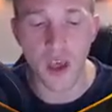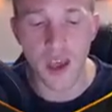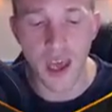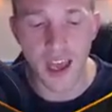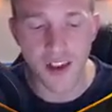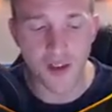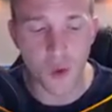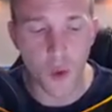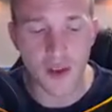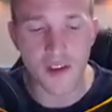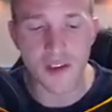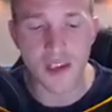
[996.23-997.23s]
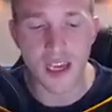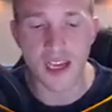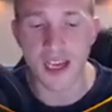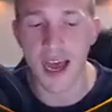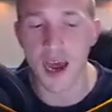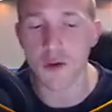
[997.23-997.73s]
He is going to
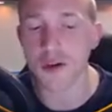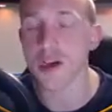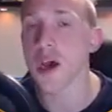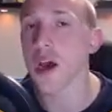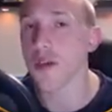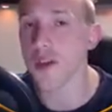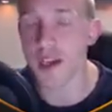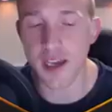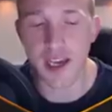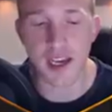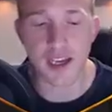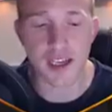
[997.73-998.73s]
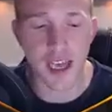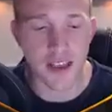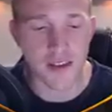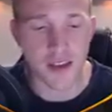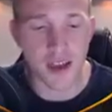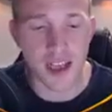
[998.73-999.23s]
take out the Giga Tesla.